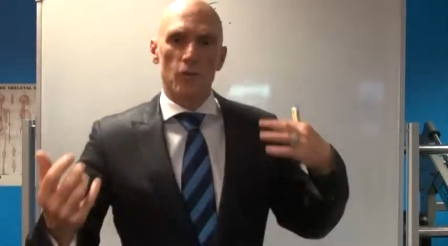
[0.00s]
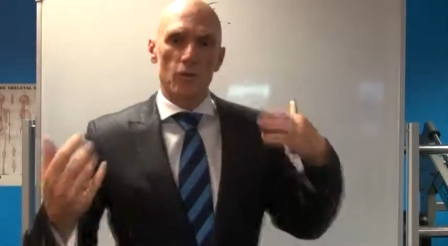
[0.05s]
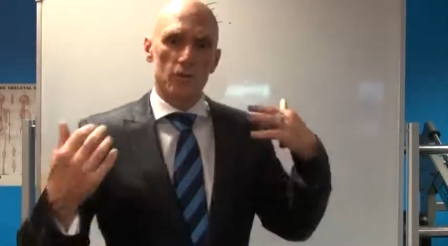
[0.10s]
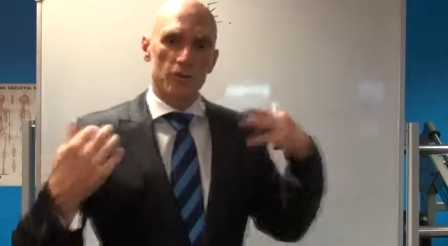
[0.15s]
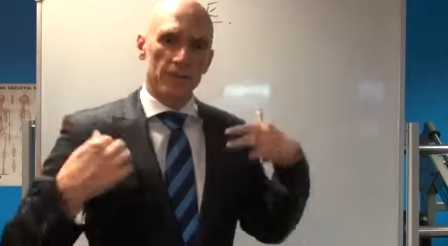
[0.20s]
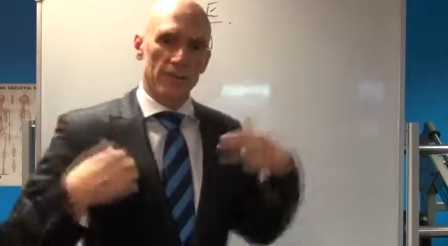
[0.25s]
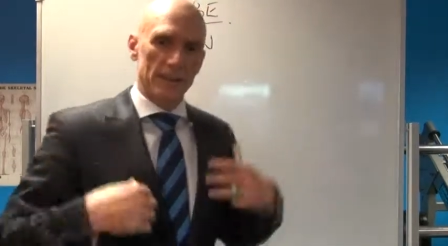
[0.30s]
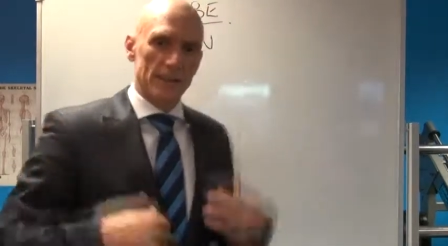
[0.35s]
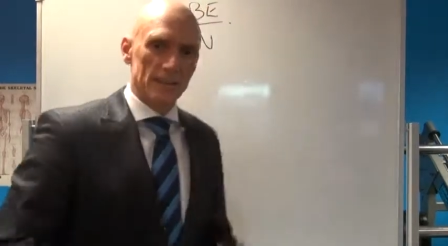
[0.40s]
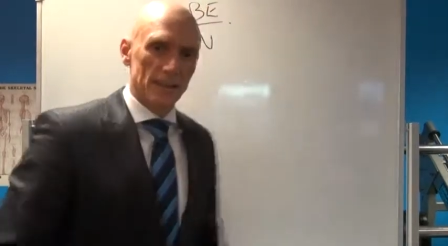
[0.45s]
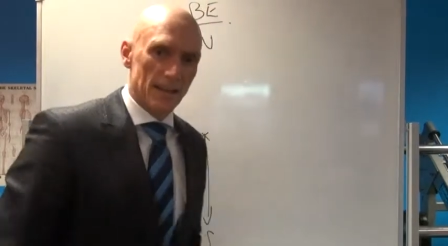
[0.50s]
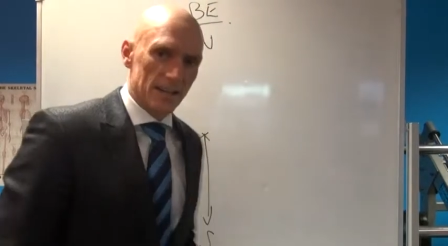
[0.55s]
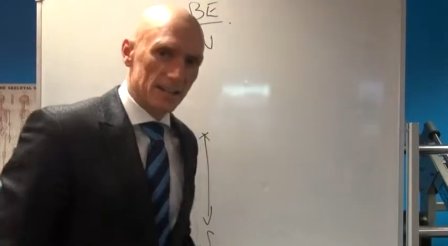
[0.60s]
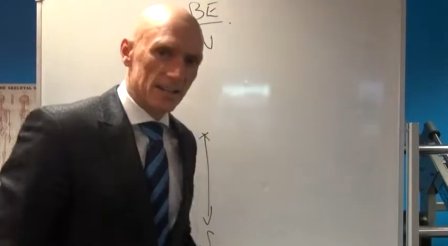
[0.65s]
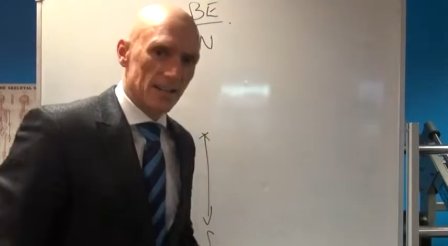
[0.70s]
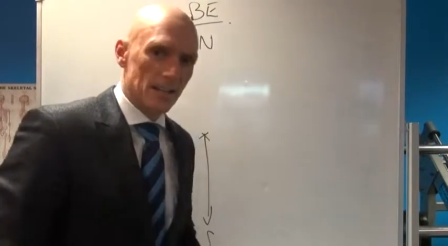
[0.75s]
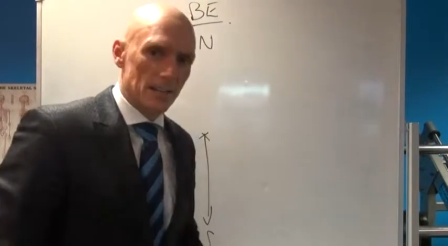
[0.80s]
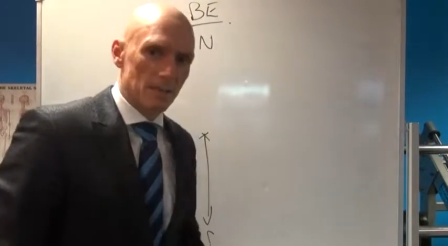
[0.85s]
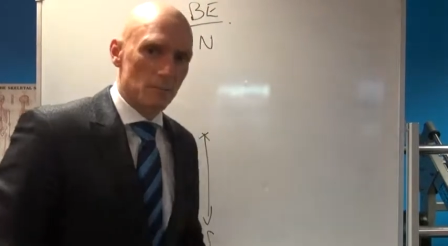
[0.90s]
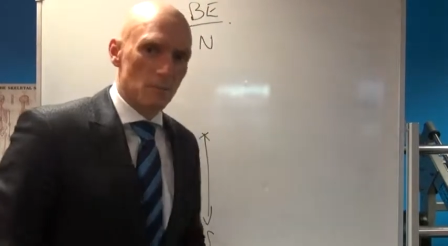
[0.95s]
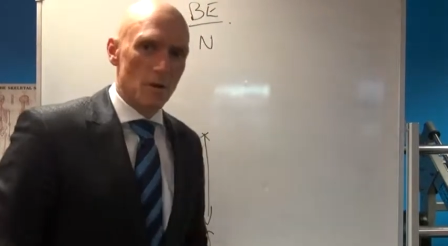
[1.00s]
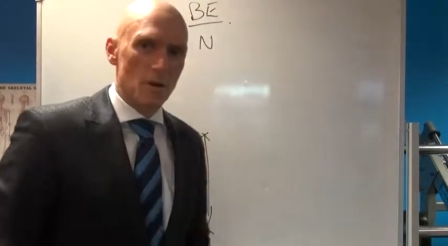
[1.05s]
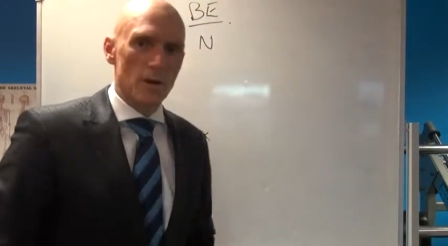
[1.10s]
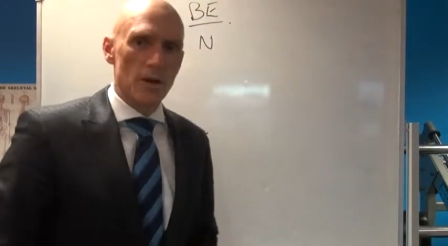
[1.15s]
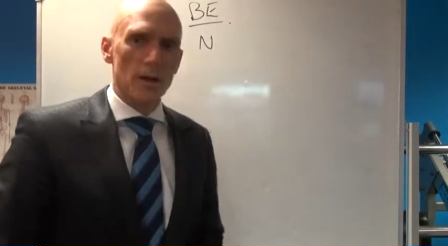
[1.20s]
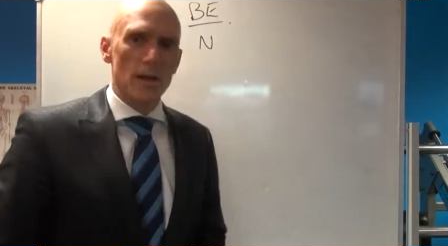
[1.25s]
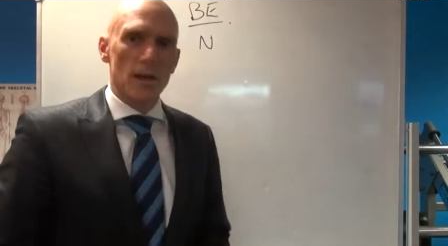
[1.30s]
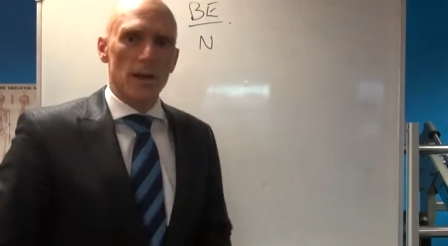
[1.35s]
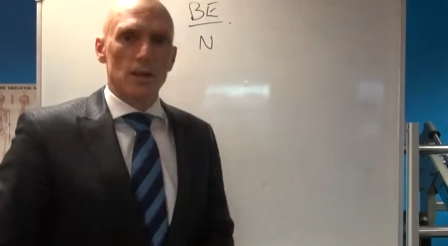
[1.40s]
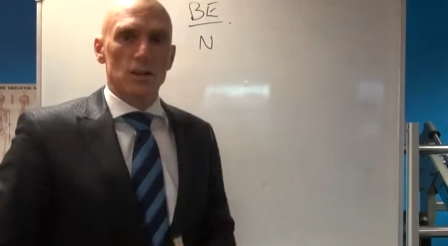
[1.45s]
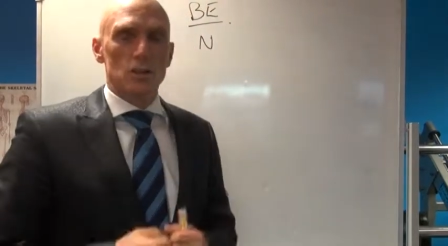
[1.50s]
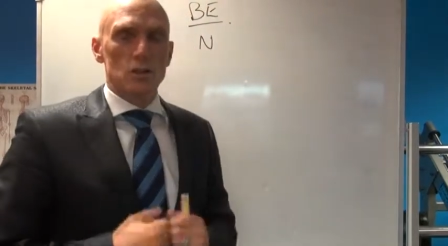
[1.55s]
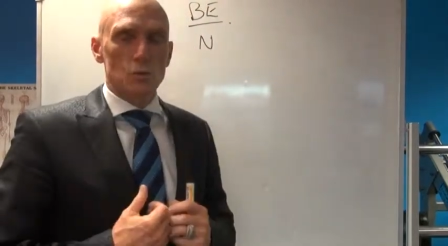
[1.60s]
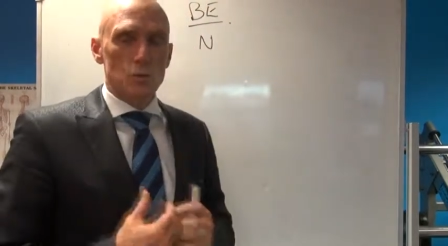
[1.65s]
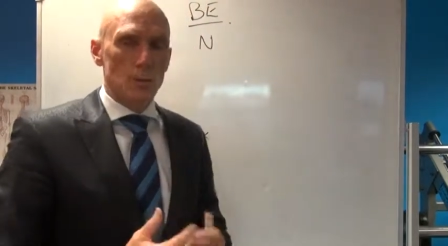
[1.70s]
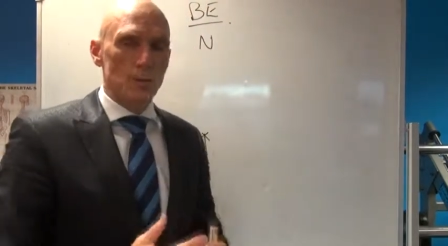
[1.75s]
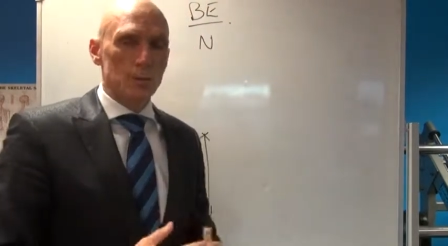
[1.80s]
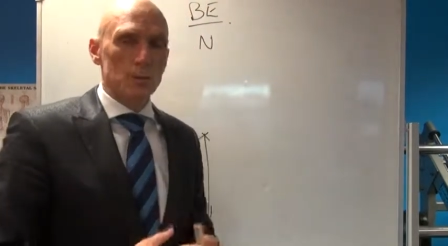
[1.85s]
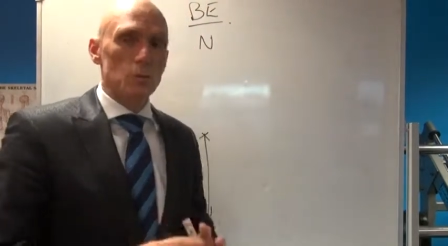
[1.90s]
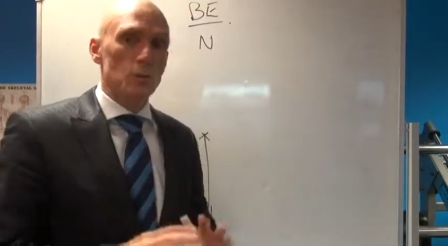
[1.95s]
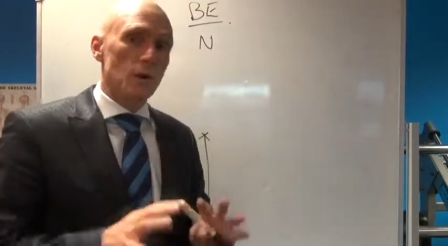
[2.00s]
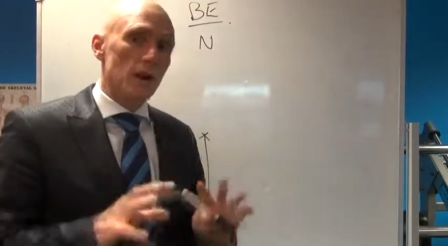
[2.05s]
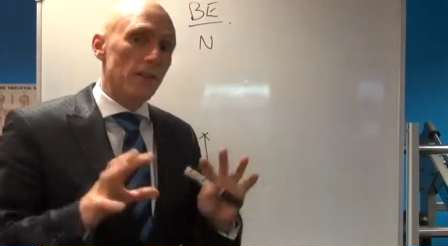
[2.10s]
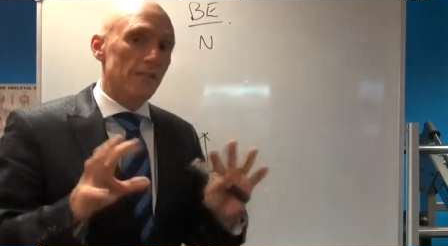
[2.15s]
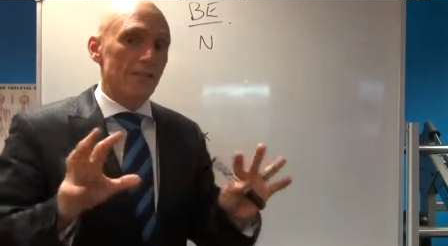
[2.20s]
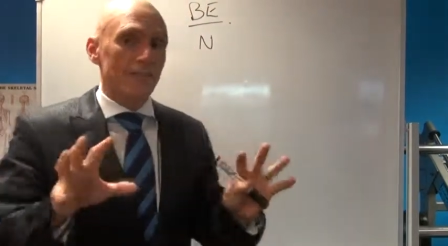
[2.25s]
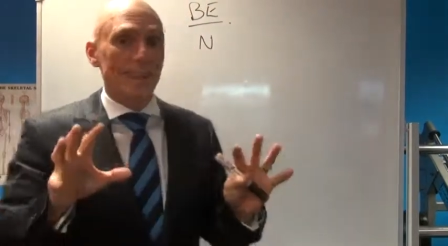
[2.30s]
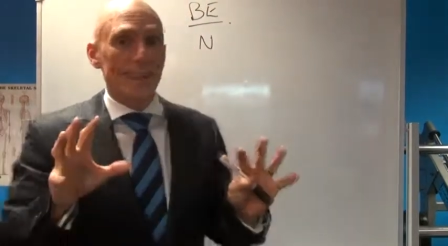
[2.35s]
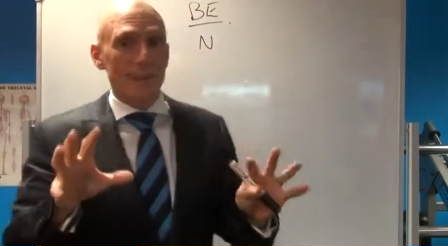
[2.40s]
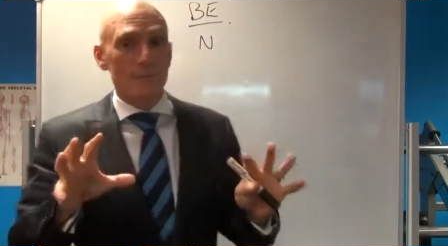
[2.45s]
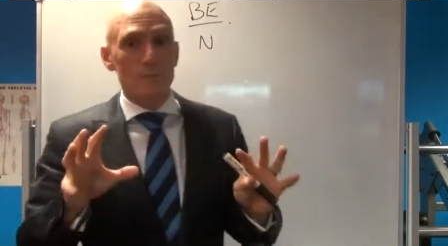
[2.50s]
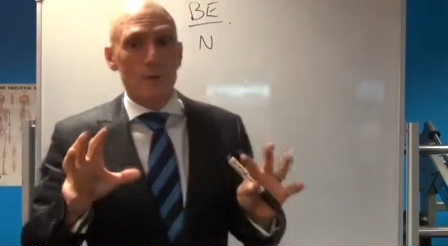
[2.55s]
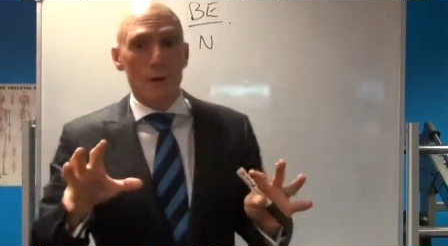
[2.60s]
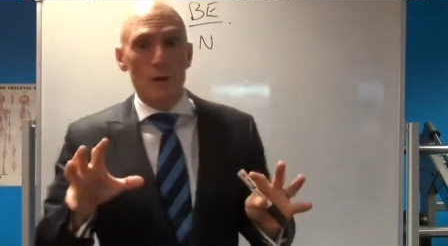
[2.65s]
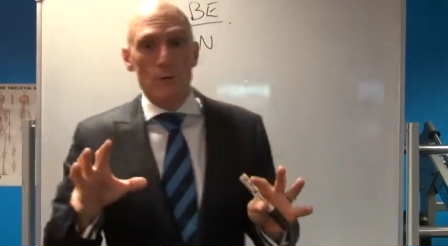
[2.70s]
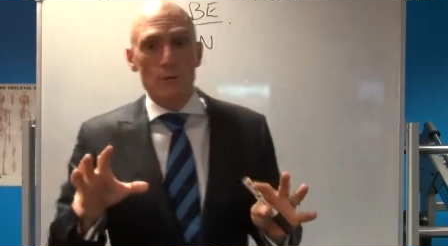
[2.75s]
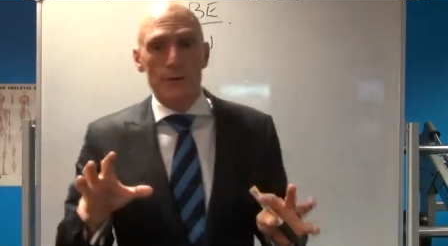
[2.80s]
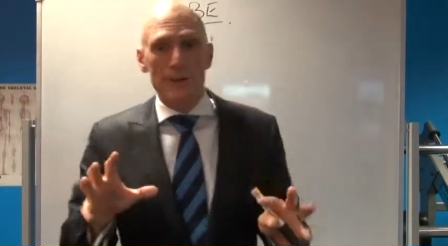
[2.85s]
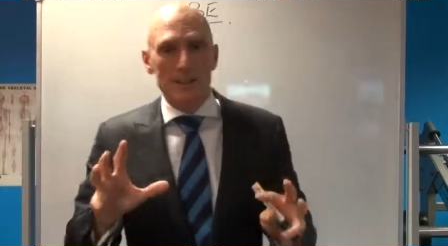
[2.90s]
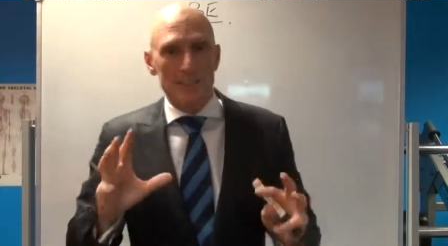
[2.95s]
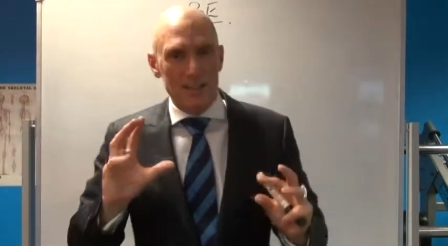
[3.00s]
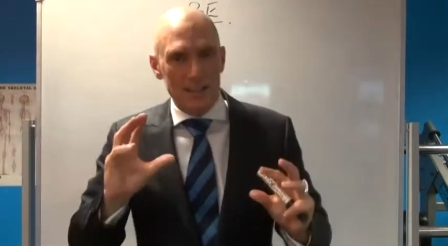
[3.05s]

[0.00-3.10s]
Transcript: look fantastic in my swimmers, whatever that might be.